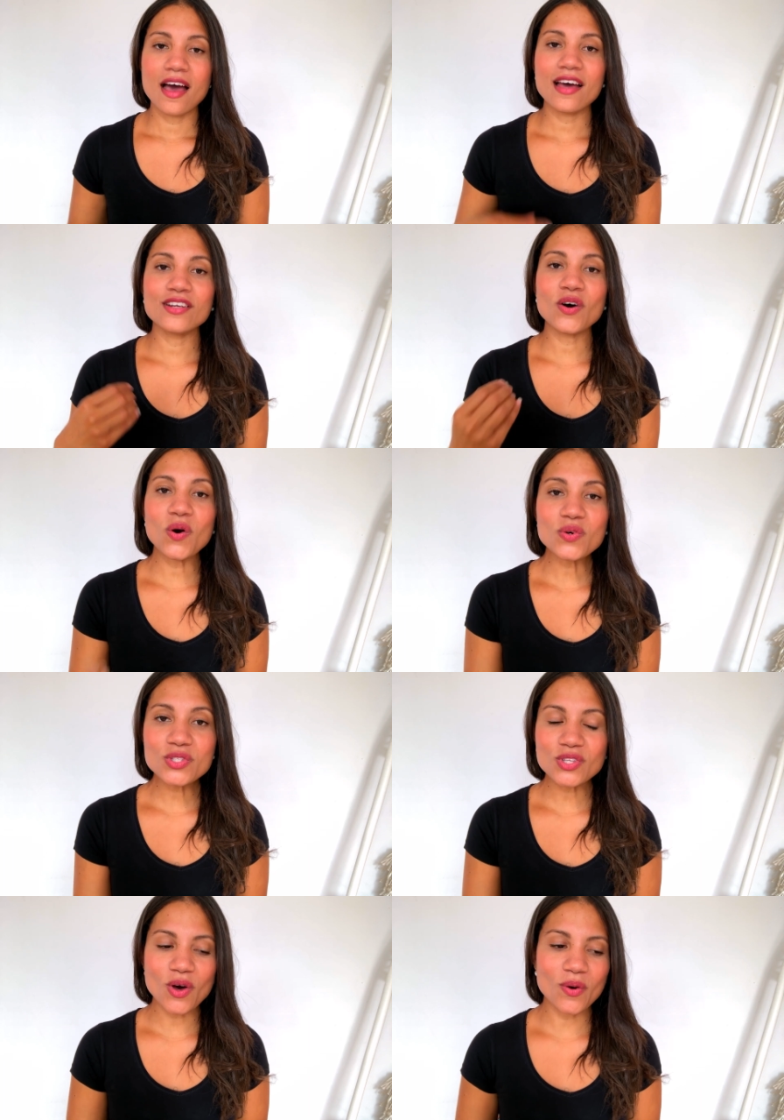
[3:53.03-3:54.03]
And
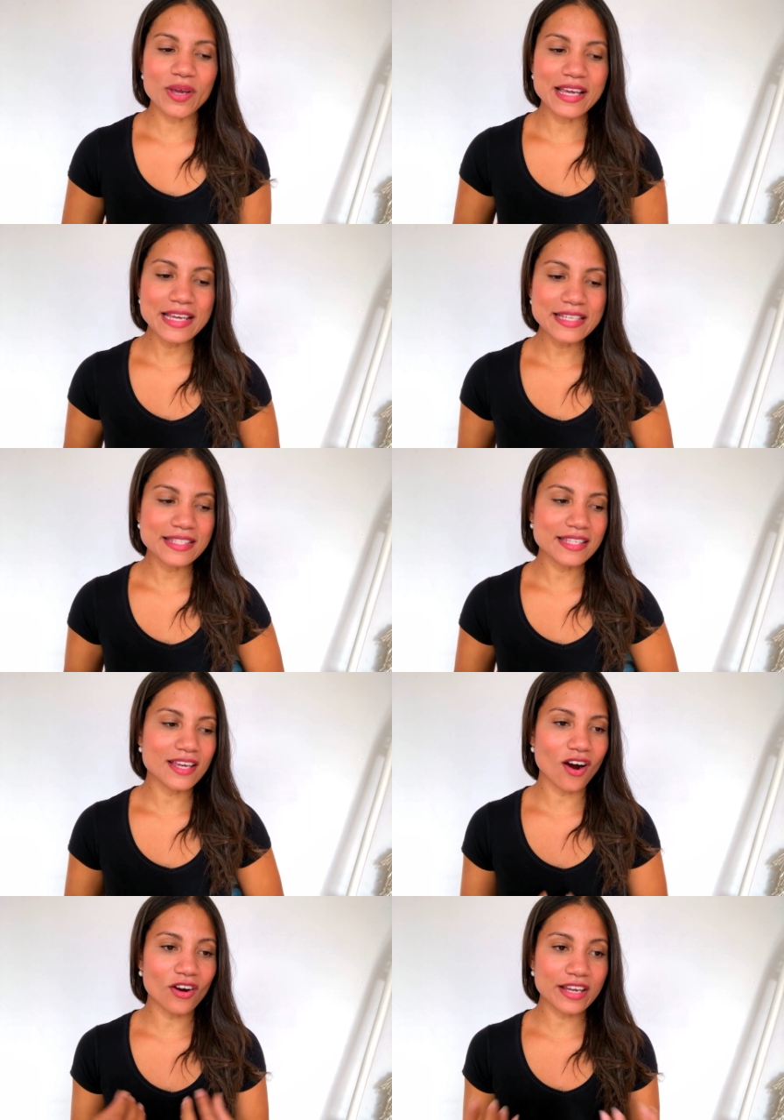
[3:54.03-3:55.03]
also, he's
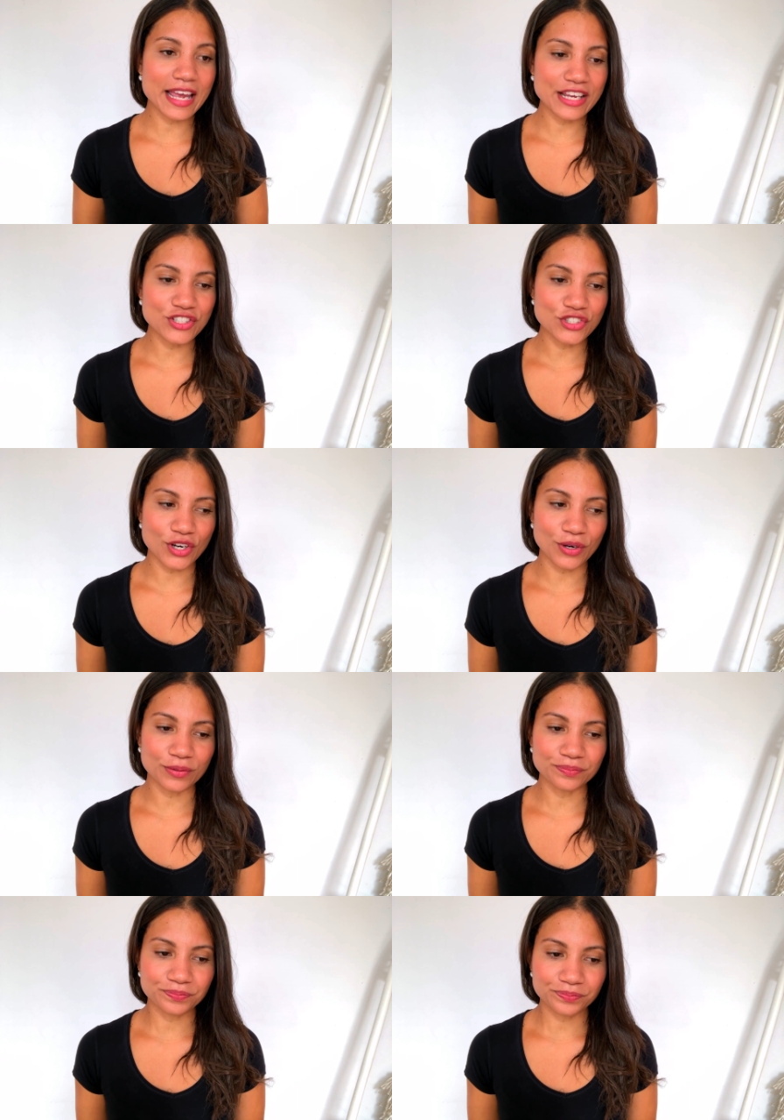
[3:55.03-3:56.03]
the
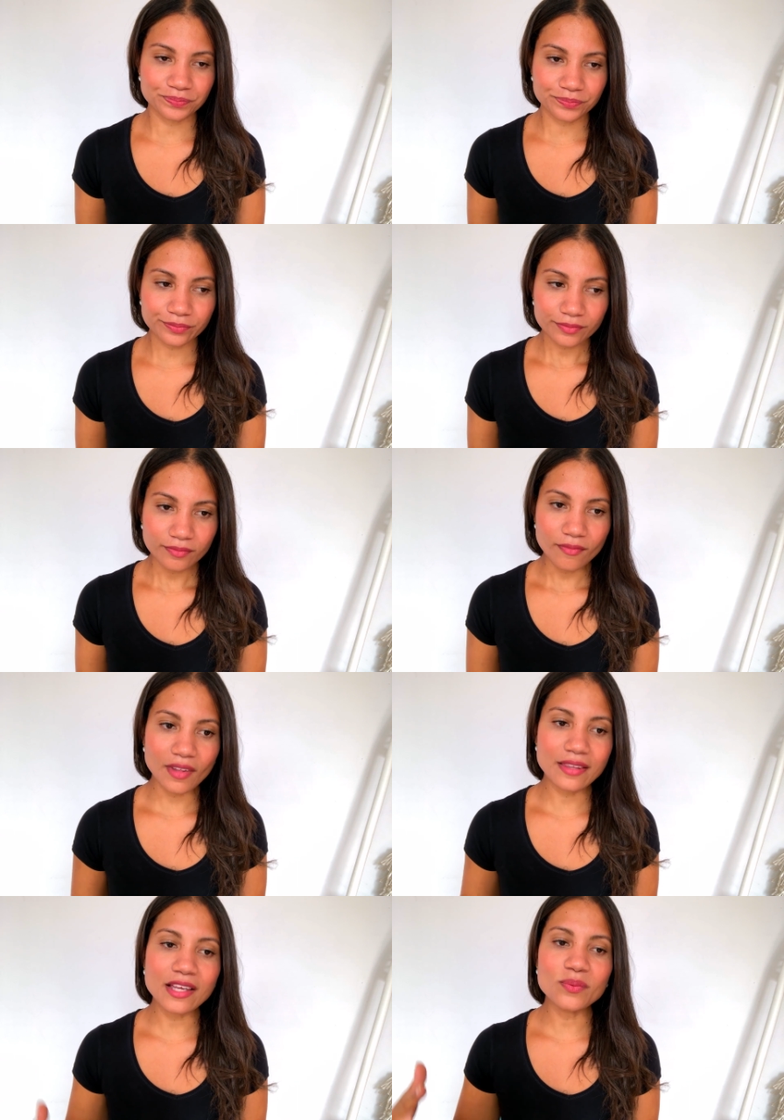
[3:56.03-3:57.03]
archangel
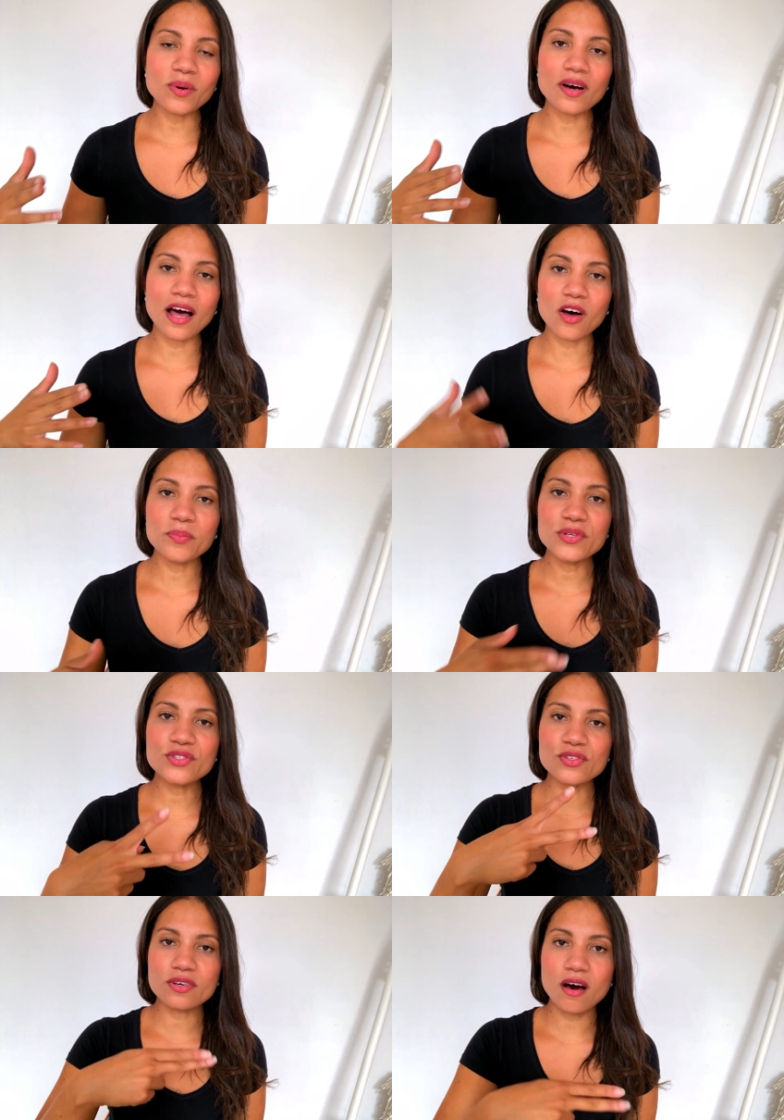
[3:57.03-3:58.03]
that will help
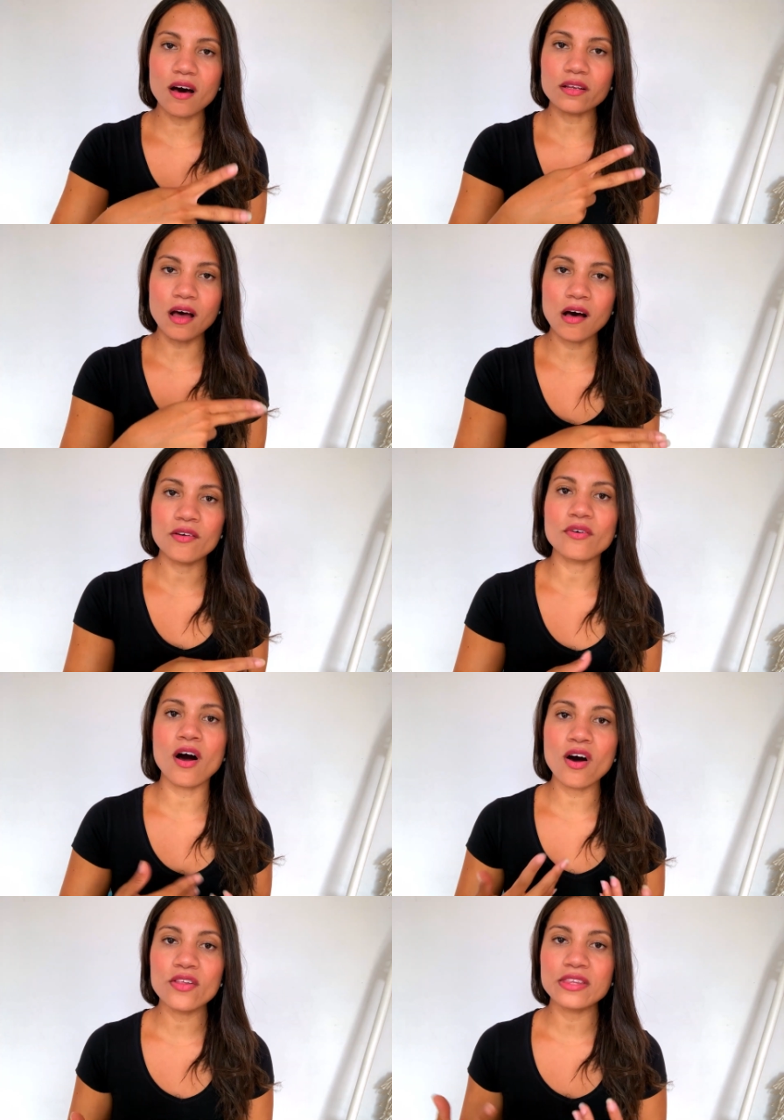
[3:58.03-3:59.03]
you to cut off
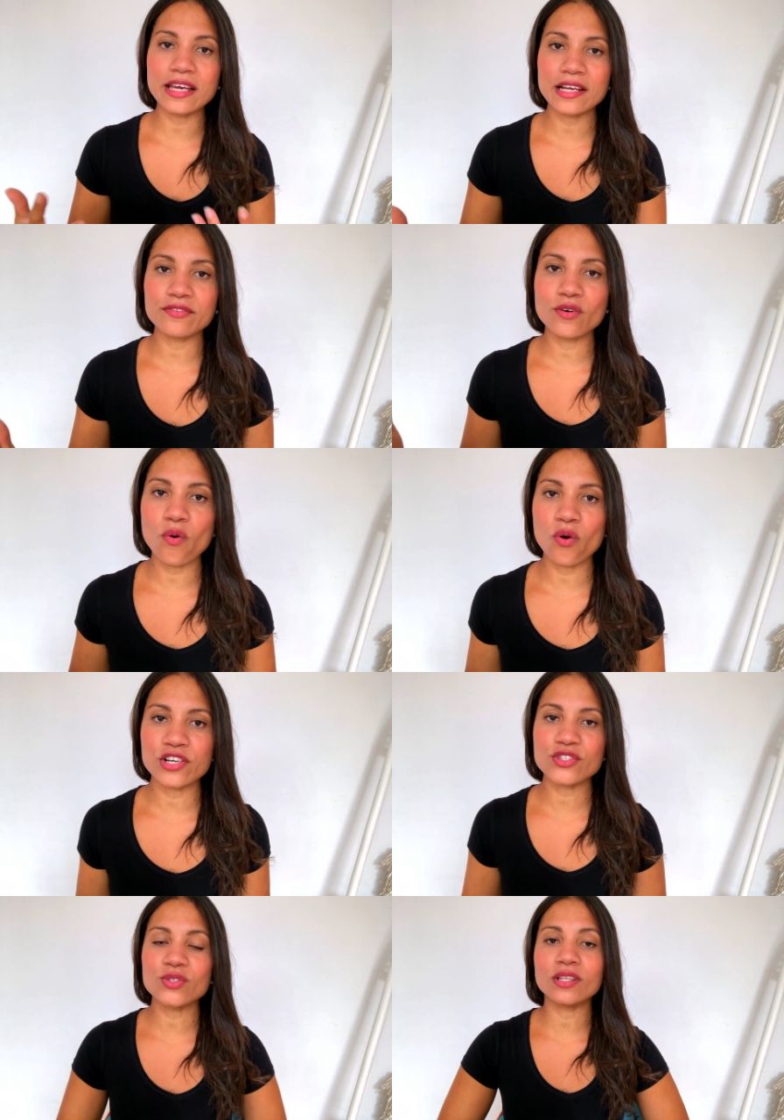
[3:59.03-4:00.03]
all negative cords,